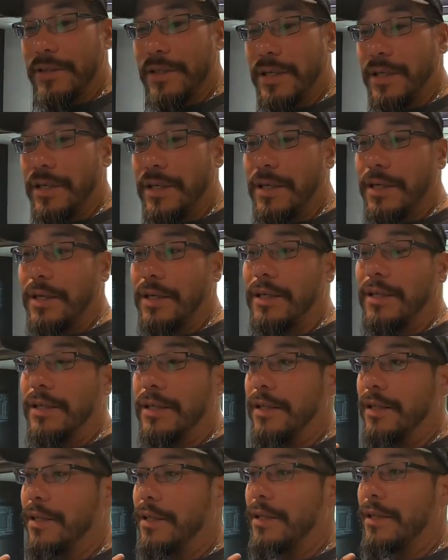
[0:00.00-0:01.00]

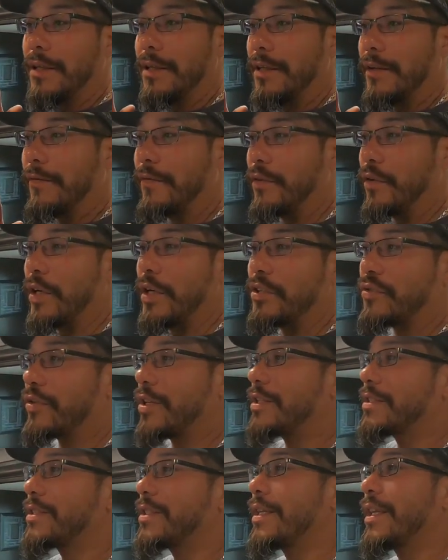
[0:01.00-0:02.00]
If you're
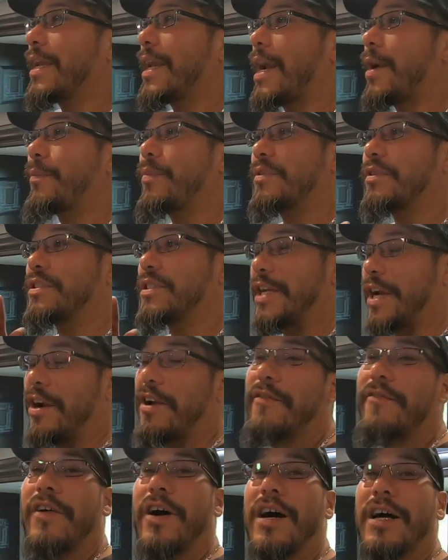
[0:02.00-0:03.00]
interested in campers,
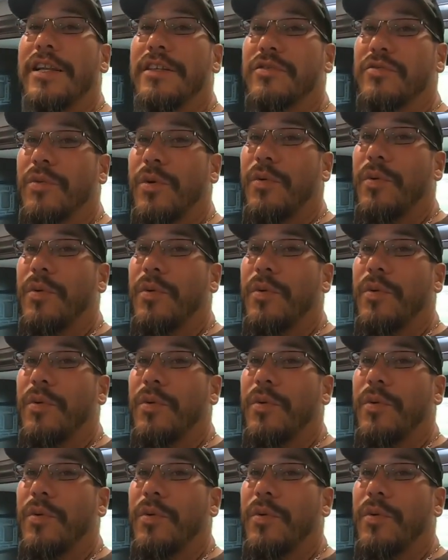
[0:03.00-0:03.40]
Terry Vaughn is